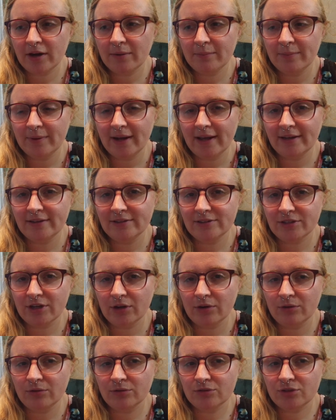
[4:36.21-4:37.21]
but I
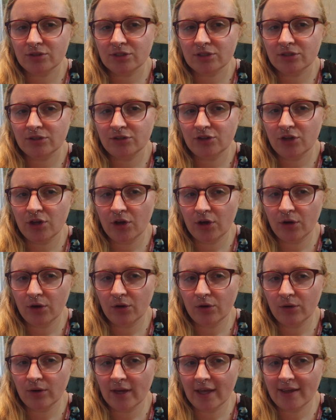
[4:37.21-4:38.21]
don't
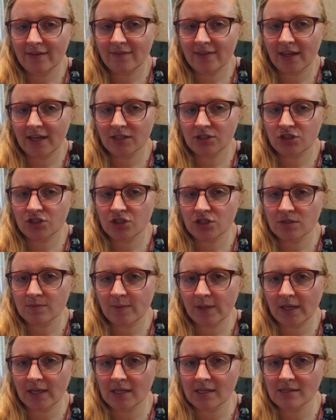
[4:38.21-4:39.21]
know if that's just
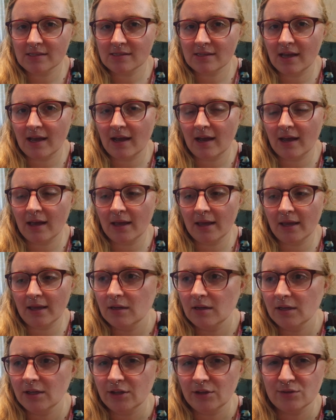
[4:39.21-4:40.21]
because I
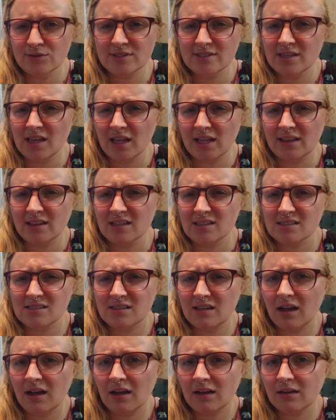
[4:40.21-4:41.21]
use like the
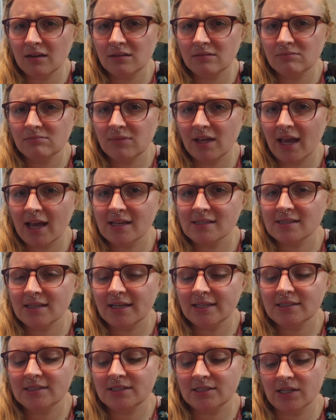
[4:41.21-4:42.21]
stock
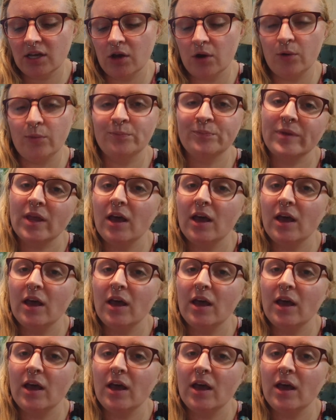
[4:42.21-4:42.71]
gaskets, so